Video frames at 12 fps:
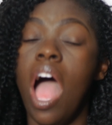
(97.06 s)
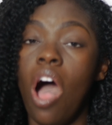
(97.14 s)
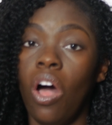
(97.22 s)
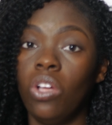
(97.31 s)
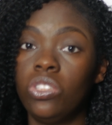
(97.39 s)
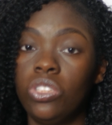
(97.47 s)

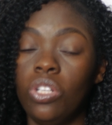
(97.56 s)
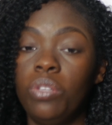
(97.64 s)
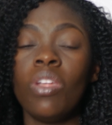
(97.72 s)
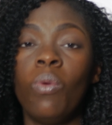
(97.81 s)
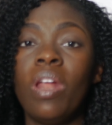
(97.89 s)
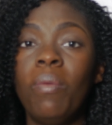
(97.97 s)
Also,
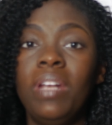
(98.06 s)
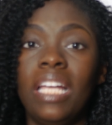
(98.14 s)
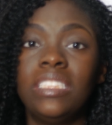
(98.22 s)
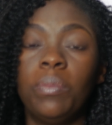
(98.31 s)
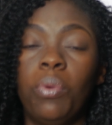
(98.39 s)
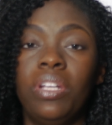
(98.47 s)
what I would like
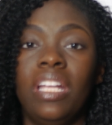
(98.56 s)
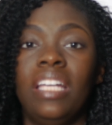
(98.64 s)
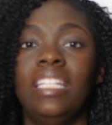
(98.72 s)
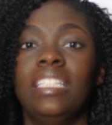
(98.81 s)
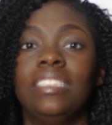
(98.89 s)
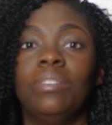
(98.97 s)
to point out
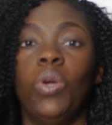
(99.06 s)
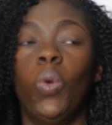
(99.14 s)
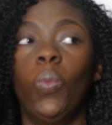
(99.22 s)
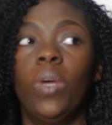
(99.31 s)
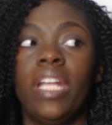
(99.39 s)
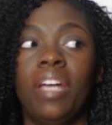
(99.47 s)
is
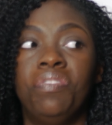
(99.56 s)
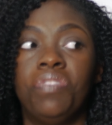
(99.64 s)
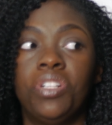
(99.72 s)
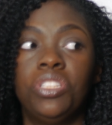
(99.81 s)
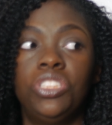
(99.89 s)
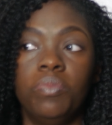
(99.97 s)
when I
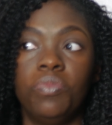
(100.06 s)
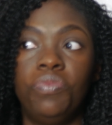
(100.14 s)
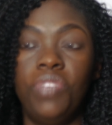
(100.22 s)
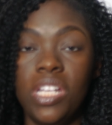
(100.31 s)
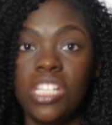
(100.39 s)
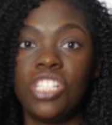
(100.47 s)
first
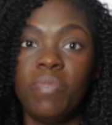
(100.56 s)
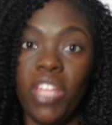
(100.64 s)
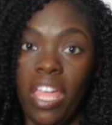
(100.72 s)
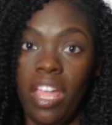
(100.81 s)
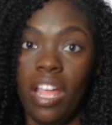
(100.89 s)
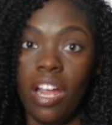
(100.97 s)
finished the
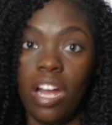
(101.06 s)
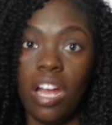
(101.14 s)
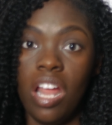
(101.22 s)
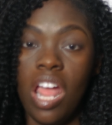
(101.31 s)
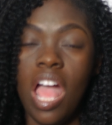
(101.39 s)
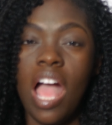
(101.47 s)

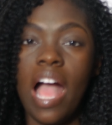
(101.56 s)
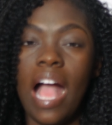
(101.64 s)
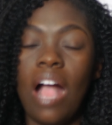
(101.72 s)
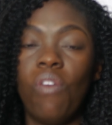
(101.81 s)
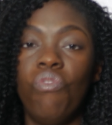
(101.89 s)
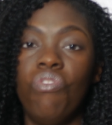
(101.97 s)
hair,
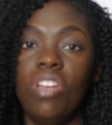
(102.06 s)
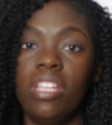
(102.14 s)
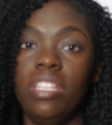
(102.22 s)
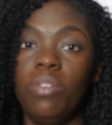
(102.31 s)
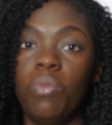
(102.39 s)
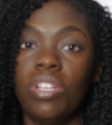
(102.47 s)
I
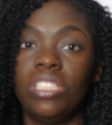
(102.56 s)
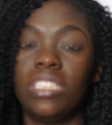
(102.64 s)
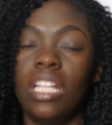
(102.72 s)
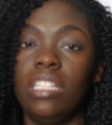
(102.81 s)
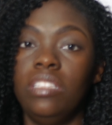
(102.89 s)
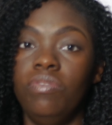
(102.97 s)
really was
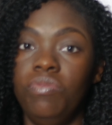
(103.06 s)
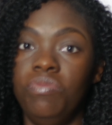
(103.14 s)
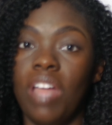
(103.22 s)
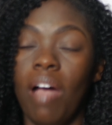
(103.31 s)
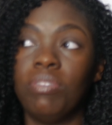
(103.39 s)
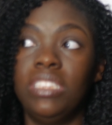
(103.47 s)

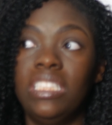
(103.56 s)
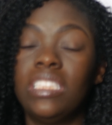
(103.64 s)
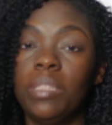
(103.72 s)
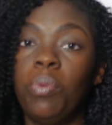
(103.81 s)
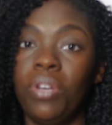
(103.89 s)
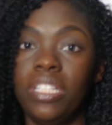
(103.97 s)

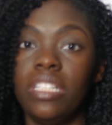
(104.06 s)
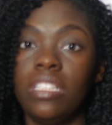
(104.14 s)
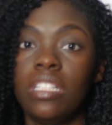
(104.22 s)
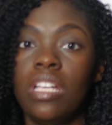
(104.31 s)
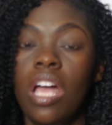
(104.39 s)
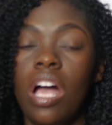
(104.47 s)
disappointed
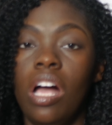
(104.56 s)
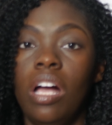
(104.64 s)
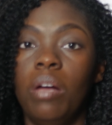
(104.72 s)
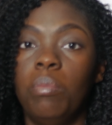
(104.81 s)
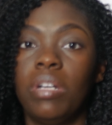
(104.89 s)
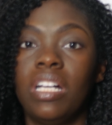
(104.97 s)

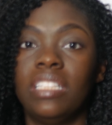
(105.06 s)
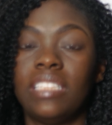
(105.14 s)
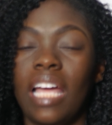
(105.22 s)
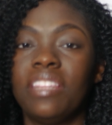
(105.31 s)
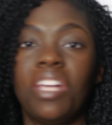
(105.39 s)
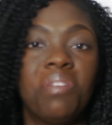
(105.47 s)
because
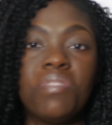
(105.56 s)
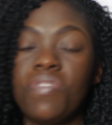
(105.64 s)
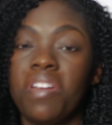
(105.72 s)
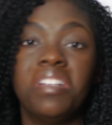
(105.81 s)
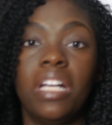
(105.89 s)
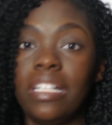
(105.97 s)
I thought it was
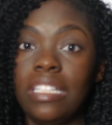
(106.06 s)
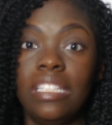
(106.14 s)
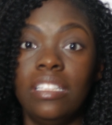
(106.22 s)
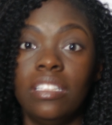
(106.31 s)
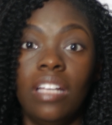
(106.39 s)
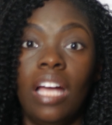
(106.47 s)
very ugly,
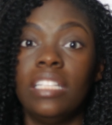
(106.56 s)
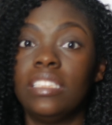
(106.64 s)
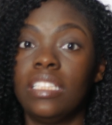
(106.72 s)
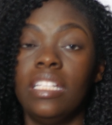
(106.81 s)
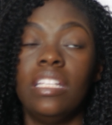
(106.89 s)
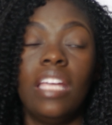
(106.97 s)

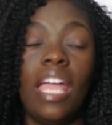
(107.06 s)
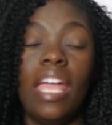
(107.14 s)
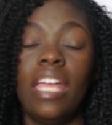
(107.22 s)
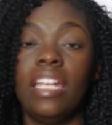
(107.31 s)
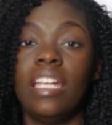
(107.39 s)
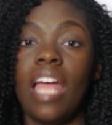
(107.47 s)
honestly,
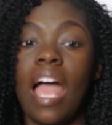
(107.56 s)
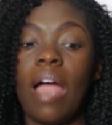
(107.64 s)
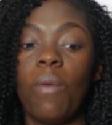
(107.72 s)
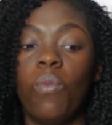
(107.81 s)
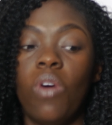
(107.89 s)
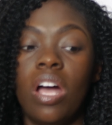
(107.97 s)
and I
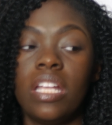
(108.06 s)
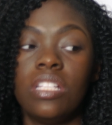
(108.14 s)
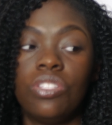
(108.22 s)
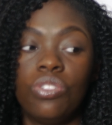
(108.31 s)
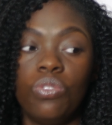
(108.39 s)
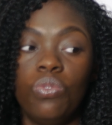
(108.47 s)
wanted
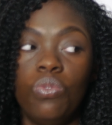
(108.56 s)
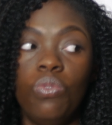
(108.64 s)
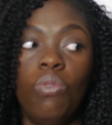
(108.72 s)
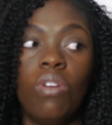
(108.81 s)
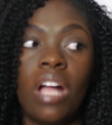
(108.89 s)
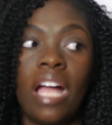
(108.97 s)
to
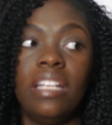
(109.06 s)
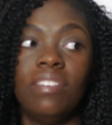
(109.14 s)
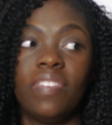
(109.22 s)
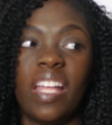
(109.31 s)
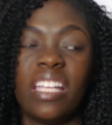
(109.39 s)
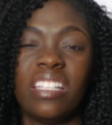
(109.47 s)
kind of
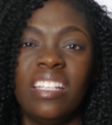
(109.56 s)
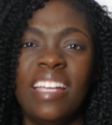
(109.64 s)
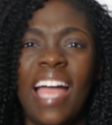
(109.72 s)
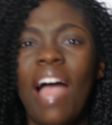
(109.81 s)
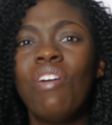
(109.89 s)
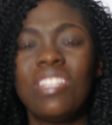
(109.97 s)
like,
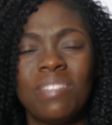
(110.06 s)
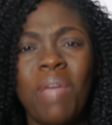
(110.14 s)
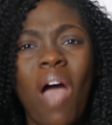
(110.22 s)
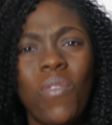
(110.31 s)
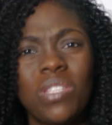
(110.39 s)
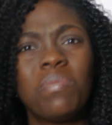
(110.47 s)
I was
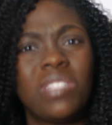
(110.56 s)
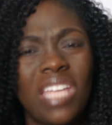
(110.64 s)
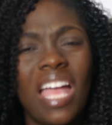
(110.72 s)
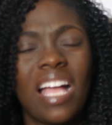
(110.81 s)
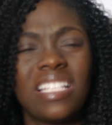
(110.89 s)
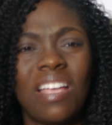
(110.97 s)

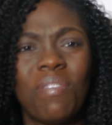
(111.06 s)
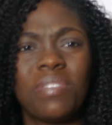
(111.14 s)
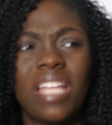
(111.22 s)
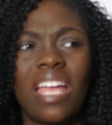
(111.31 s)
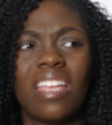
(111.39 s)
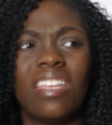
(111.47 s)
upset because I was
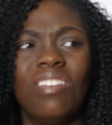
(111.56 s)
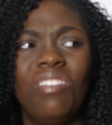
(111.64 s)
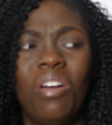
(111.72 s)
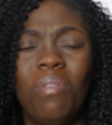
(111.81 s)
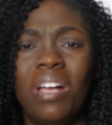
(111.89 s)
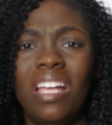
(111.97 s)
like, you
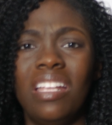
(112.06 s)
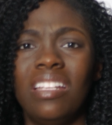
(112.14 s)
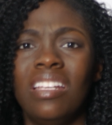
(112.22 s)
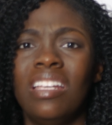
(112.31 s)
know what,